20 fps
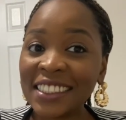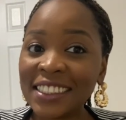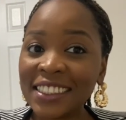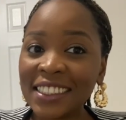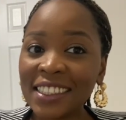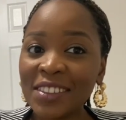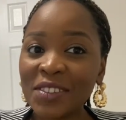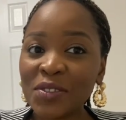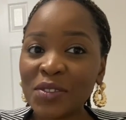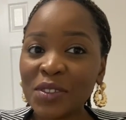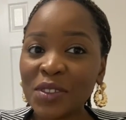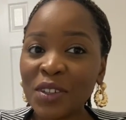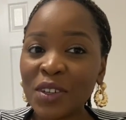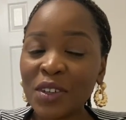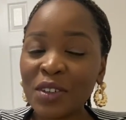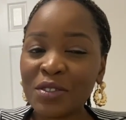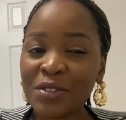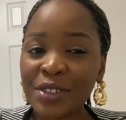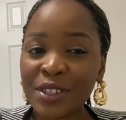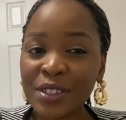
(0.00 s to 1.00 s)

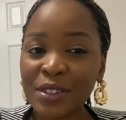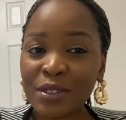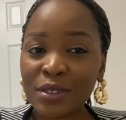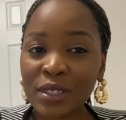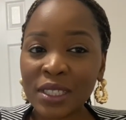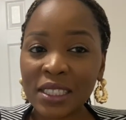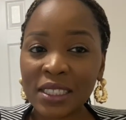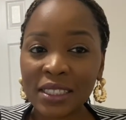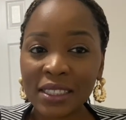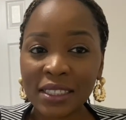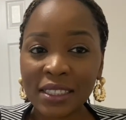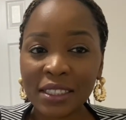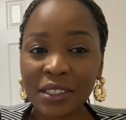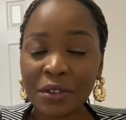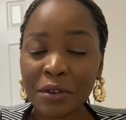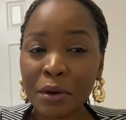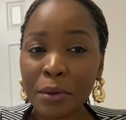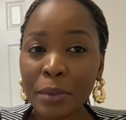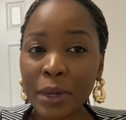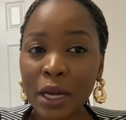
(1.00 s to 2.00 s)
$700
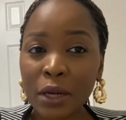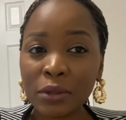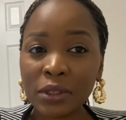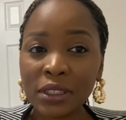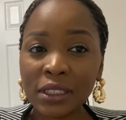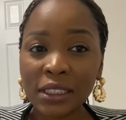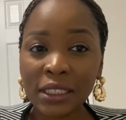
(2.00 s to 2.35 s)
thereabout.